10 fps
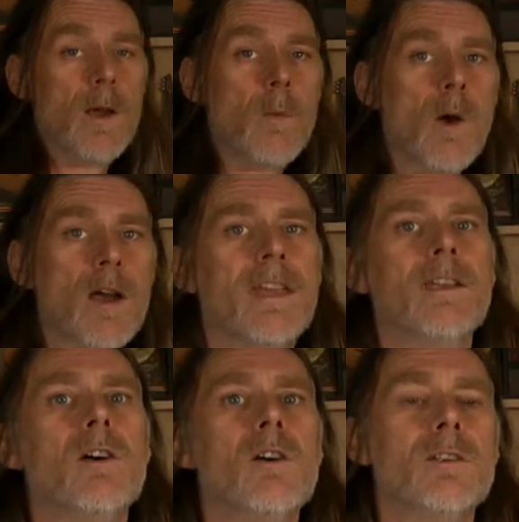we're
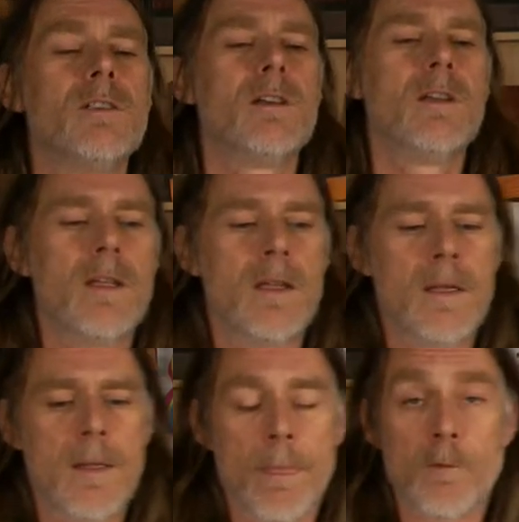working on,
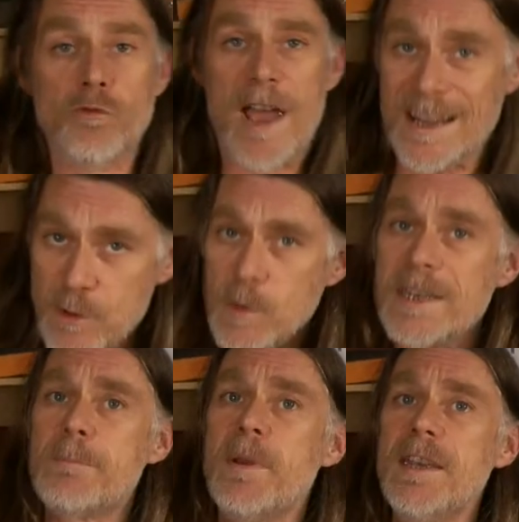as we
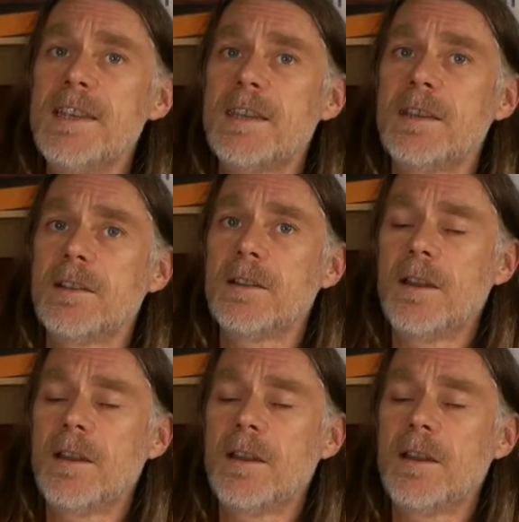speak,